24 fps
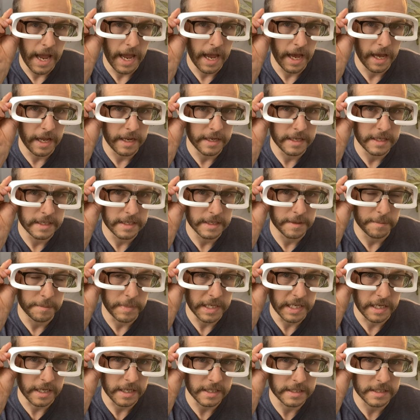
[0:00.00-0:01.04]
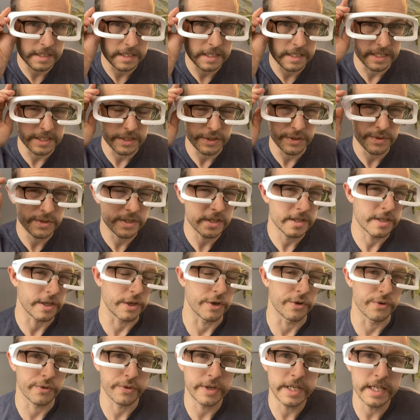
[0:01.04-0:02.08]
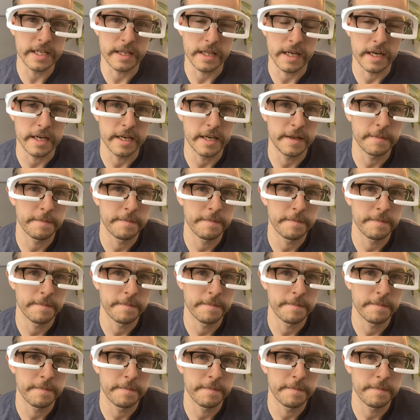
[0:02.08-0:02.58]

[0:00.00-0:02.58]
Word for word: And because uses a green light,